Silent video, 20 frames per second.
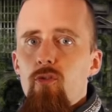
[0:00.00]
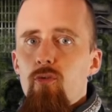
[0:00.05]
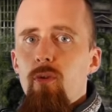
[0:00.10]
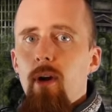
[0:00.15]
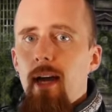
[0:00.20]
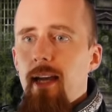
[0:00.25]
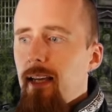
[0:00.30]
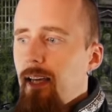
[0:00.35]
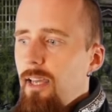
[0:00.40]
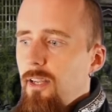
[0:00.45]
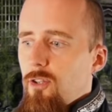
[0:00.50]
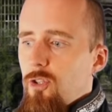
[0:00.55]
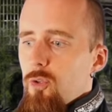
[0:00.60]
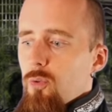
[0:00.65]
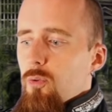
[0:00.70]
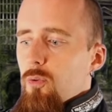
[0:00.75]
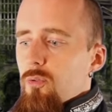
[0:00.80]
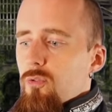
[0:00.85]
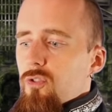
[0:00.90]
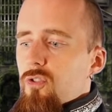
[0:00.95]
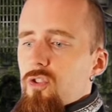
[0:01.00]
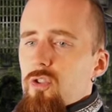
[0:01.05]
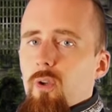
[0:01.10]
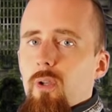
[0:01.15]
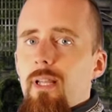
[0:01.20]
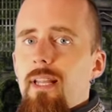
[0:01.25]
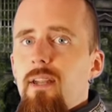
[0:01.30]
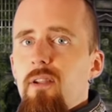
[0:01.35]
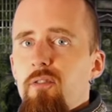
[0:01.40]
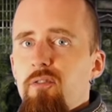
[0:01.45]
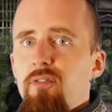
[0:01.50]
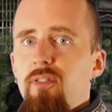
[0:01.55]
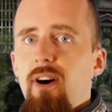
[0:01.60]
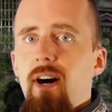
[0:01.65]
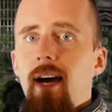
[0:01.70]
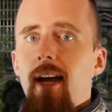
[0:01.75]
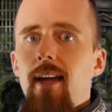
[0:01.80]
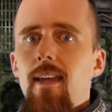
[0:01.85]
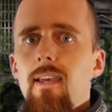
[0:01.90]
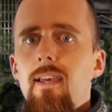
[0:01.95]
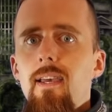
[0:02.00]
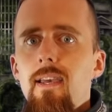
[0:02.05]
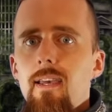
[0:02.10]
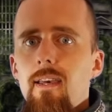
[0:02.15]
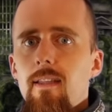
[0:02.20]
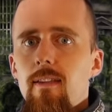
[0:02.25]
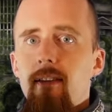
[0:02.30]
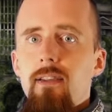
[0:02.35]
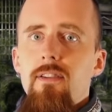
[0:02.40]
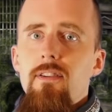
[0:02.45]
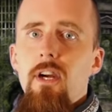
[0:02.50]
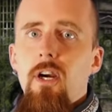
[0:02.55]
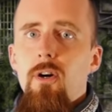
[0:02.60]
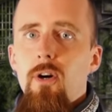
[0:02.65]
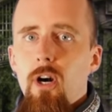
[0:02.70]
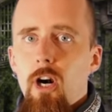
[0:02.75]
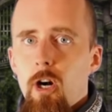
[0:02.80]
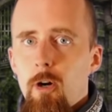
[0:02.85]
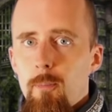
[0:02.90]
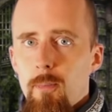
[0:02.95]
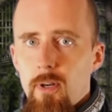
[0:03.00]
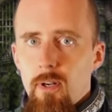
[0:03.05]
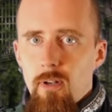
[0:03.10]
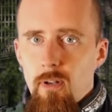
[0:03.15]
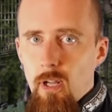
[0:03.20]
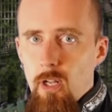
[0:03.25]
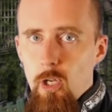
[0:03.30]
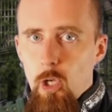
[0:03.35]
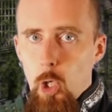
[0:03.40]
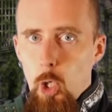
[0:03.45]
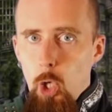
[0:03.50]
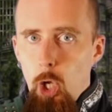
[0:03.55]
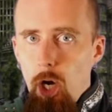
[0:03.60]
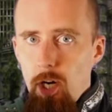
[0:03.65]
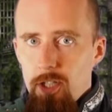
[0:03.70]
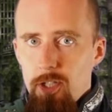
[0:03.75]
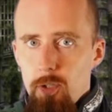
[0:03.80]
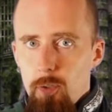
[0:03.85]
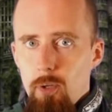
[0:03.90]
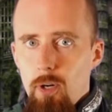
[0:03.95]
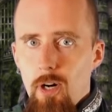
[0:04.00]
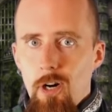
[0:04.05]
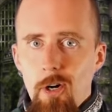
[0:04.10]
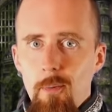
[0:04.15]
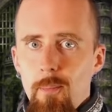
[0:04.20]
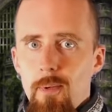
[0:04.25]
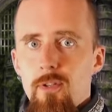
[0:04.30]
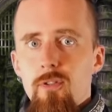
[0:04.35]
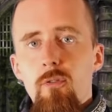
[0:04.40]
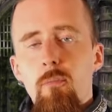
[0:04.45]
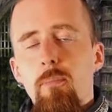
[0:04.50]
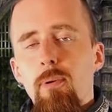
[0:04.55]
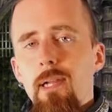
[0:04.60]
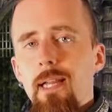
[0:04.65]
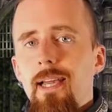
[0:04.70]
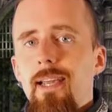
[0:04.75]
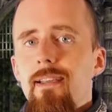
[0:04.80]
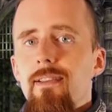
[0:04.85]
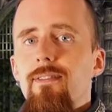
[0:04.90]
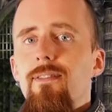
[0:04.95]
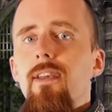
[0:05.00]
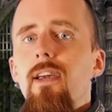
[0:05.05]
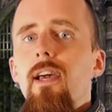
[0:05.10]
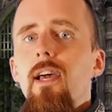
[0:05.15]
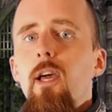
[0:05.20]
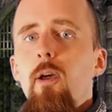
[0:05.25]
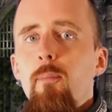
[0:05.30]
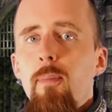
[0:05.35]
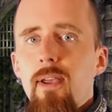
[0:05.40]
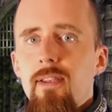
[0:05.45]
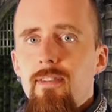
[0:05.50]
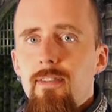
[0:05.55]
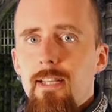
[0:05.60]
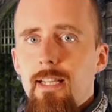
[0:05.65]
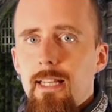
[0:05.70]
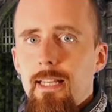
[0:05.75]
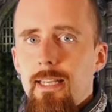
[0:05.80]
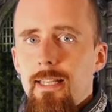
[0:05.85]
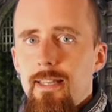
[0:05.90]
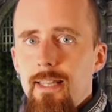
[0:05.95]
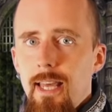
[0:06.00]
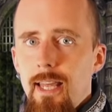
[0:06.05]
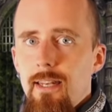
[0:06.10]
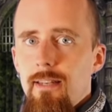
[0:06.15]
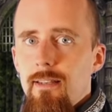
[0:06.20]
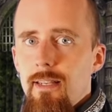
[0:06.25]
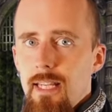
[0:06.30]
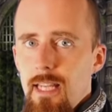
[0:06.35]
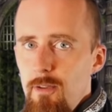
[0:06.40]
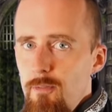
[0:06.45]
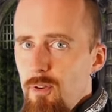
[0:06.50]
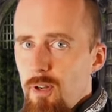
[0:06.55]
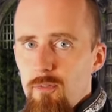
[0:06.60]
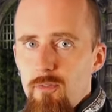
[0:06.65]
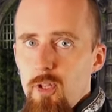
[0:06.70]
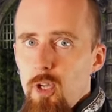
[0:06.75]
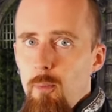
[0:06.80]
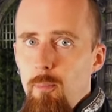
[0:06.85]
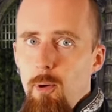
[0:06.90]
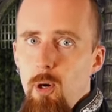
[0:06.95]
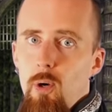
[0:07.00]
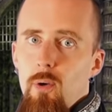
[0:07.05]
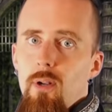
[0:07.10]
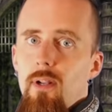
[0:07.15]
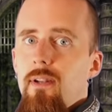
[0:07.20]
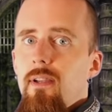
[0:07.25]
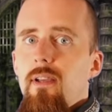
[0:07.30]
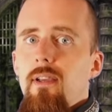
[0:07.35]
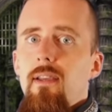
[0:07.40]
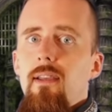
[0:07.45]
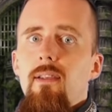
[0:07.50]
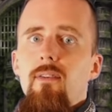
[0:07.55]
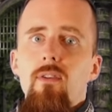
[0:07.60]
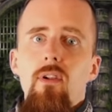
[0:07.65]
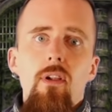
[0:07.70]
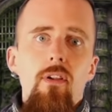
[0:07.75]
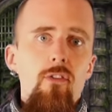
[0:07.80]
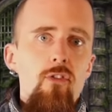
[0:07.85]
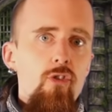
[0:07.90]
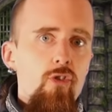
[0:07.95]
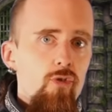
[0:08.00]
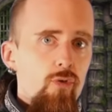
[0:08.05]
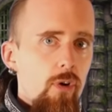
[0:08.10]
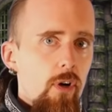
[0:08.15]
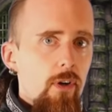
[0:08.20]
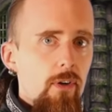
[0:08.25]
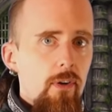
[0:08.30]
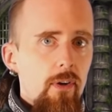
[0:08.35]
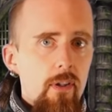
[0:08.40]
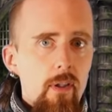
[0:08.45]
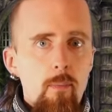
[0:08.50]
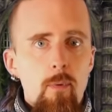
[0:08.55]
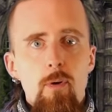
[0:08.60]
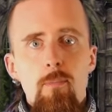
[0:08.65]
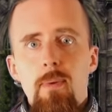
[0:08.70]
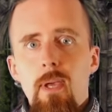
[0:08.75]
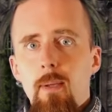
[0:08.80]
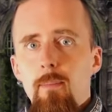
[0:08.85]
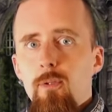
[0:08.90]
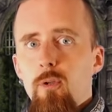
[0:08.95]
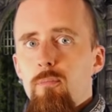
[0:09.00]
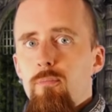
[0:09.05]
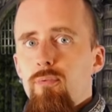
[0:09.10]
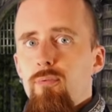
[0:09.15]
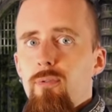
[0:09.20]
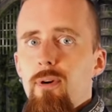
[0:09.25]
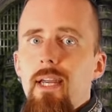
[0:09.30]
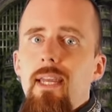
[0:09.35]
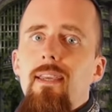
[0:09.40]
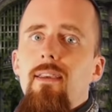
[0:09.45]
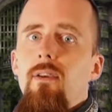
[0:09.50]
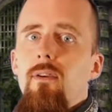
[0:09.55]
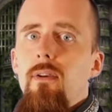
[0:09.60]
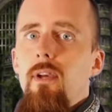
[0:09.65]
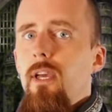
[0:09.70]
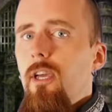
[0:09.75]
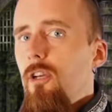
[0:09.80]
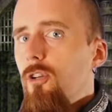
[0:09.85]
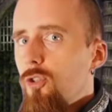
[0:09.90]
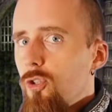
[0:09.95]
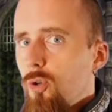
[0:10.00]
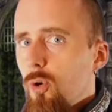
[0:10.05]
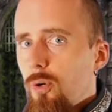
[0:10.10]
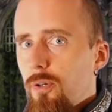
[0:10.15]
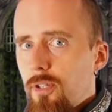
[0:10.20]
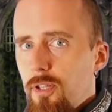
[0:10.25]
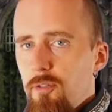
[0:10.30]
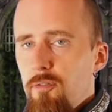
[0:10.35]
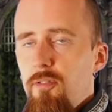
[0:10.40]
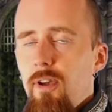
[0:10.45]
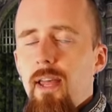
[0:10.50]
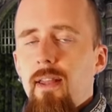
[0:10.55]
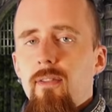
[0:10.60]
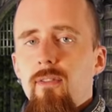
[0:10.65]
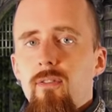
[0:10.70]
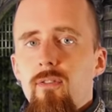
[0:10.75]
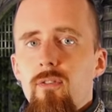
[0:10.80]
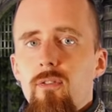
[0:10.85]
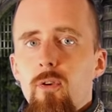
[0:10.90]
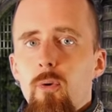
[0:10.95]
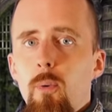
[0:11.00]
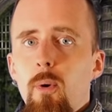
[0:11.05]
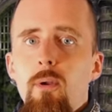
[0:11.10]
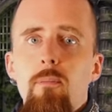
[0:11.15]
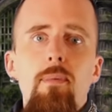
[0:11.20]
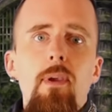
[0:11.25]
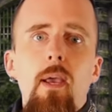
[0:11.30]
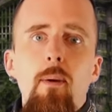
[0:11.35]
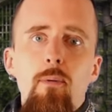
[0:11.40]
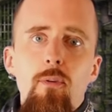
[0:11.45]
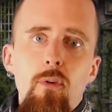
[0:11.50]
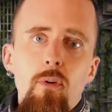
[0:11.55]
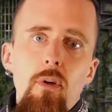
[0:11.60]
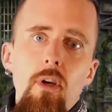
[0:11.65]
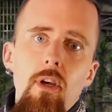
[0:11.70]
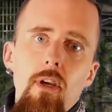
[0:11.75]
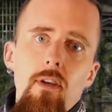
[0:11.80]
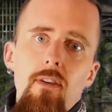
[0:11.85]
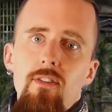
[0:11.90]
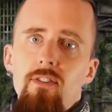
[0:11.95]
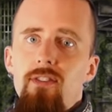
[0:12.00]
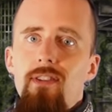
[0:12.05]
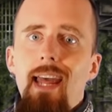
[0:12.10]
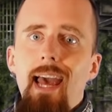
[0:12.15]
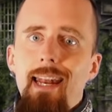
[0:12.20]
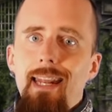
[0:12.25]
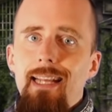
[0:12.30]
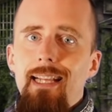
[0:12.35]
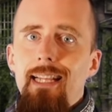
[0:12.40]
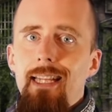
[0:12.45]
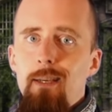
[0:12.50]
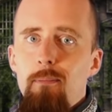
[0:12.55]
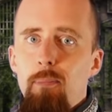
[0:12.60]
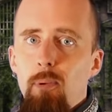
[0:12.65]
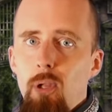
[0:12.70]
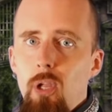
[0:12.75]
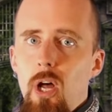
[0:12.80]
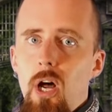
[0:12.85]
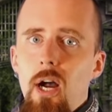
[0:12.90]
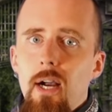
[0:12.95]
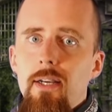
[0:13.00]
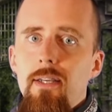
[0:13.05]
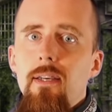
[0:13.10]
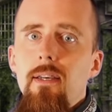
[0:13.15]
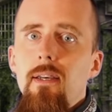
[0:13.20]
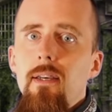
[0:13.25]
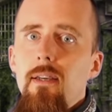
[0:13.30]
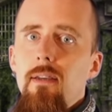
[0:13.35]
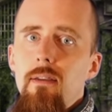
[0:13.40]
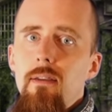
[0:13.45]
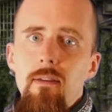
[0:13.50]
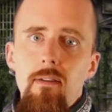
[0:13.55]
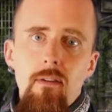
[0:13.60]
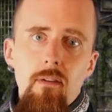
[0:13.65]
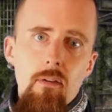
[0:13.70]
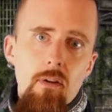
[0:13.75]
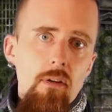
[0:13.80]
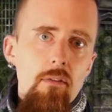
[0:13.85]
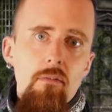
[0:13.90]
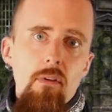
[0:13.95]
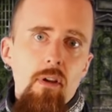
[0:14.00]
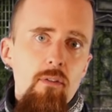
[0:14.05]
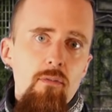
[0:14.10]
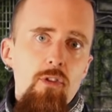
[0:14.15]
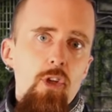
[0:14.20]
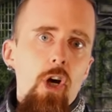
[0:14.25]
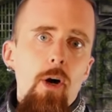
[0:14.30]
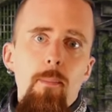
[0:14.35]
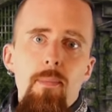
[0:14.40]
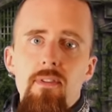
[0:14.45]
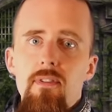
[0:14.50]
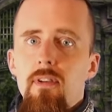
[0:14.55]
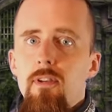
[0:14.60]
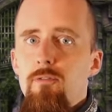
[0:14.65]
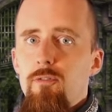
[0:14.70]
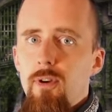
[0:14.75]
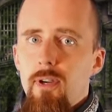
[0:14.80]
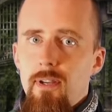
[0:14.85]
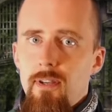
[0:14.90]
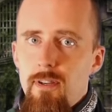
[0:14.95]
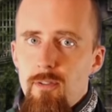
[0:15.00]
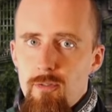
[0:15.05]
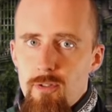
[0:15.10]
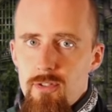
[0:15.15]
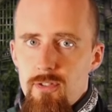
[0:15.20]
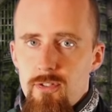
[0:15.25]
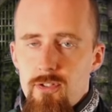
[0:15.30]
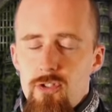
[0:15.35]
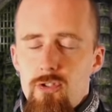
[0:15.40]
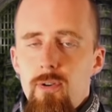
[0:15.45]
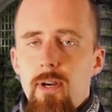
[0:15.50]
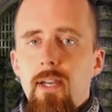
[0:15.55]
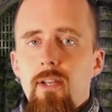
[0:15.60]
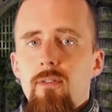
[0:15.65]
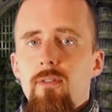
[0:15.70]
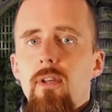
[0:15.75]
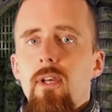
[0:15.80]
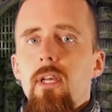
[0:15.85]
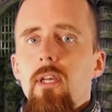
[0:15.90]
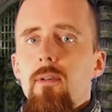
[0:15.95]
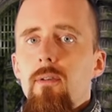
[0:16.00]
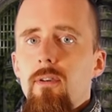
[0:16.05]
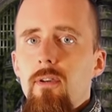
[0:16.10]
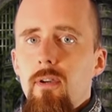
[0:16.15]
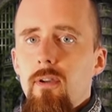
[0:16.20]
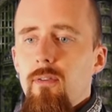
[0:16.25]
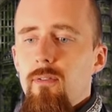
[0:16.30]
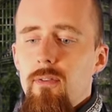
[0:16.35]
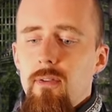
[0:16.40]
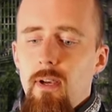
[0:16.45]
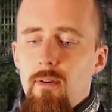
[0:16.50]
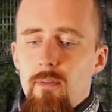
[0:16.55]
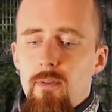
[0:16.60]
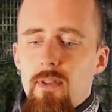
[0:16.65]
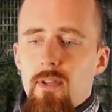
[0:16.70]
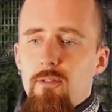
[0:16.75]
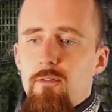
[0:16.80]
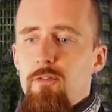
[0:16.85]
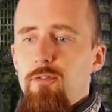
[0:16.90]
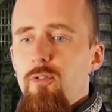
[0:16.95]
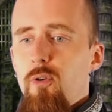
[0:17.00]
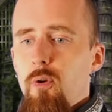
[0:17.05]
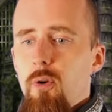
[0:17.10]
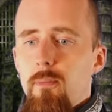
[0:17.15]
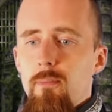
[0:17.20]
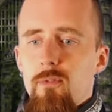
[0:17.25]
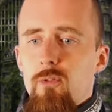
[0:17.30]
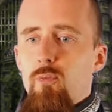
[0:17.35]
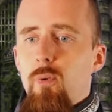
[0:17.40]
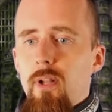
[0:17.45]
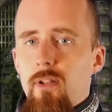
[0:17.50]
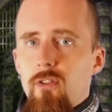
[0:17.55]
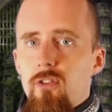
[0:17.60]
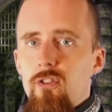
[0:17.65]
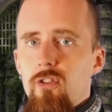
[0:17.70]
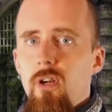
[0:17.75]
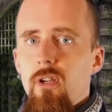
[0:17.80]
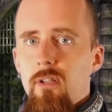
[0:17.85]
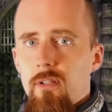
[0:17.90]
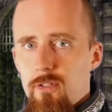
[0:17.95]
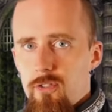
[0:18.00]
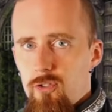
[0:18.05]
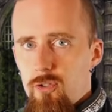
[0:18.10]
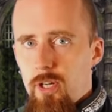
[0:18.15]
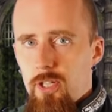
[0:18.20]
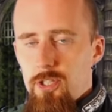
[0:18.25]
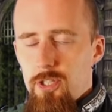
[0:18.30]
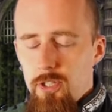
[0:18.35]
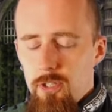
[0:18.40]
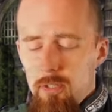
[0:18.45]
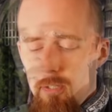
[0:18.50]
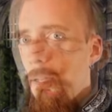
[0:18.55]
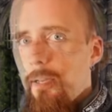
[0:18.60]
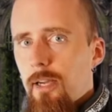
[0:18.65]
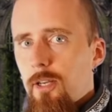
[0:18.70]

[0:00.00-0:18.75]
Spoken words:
strike and you solidify the entire armor and lock your arm into place, basically, then even if the opponent is a lot stronger, they wouldn't be able to break your defense. You would be able to statically block, you know, and compensate for any difference in strength, because everything forms one solid structure.